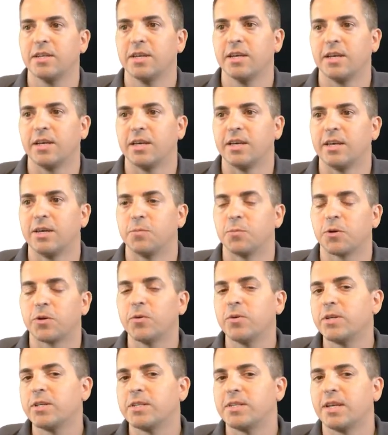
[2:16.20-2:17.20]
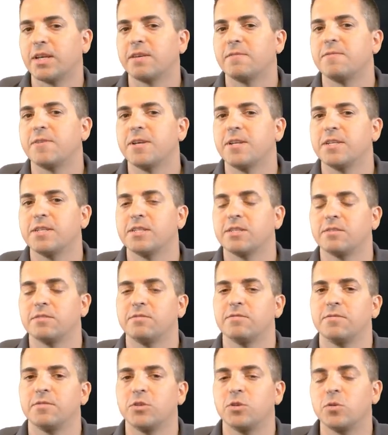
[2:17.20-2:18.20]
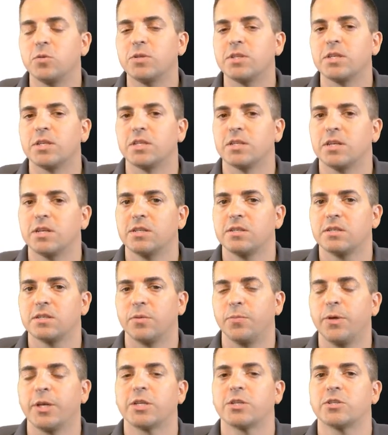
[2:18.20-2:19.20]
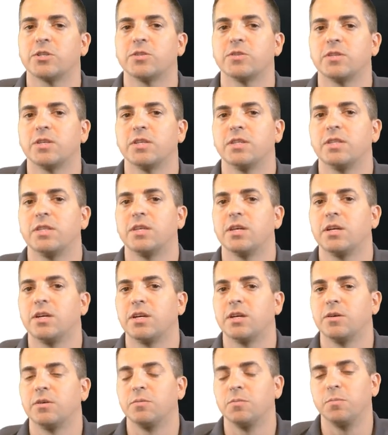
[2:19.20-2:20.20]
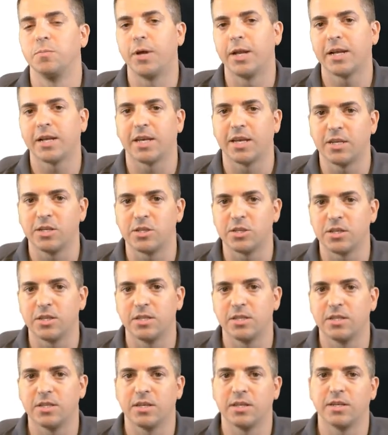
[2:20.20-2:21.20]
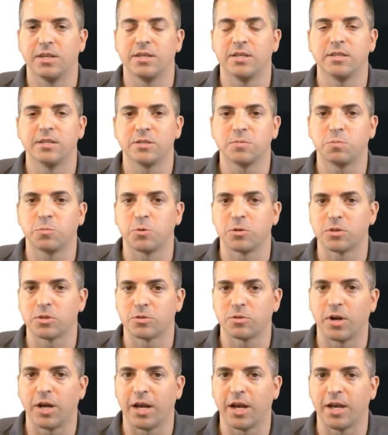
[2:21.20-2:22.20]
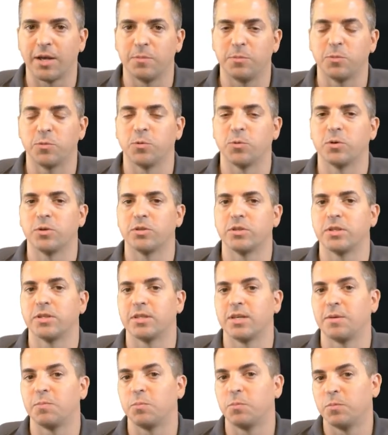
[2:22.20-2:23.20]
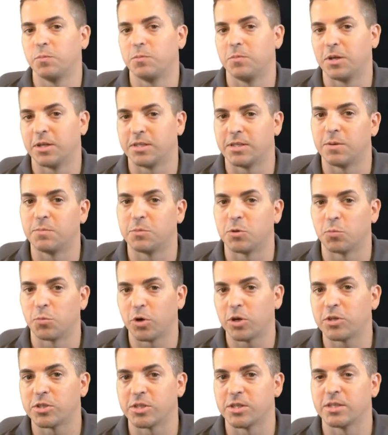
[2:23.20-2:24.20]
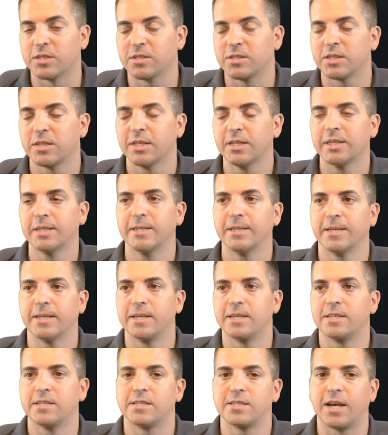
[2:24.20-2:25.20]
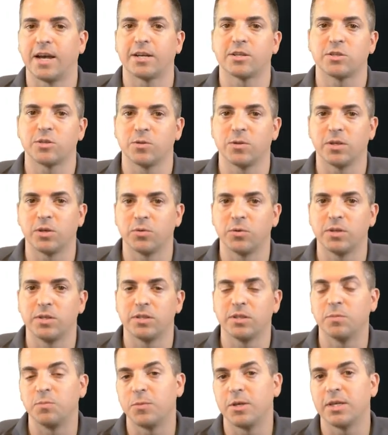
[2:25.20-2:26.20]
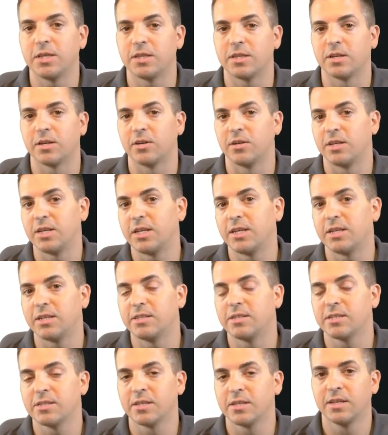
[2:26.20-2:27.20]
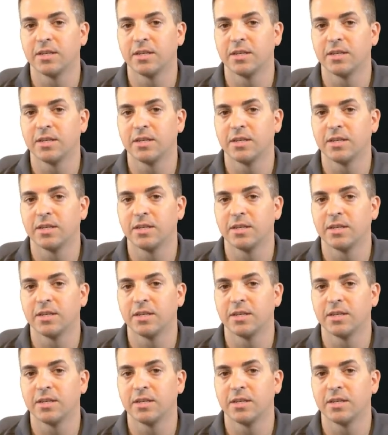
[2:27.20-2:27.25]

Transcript: and we're going to take advantage of using this to make sure that the medication that is prescribed or that they attempt to purchase is actually going to meet their needs.